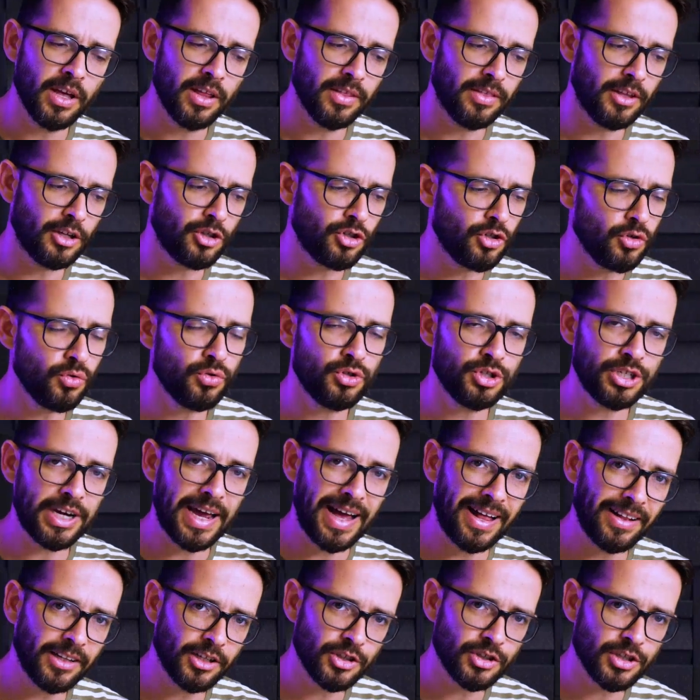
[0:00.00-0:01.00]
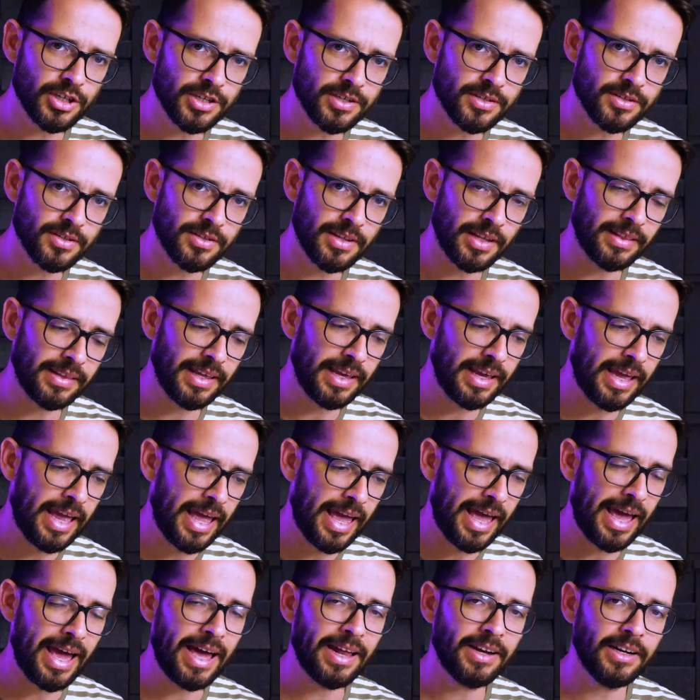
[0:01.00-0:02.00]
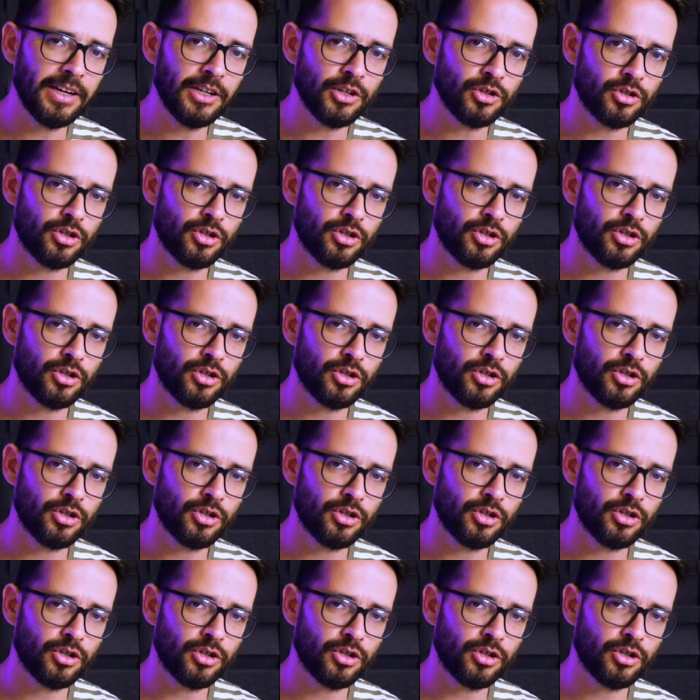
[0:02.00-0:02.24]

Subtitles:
the two challenges that they had in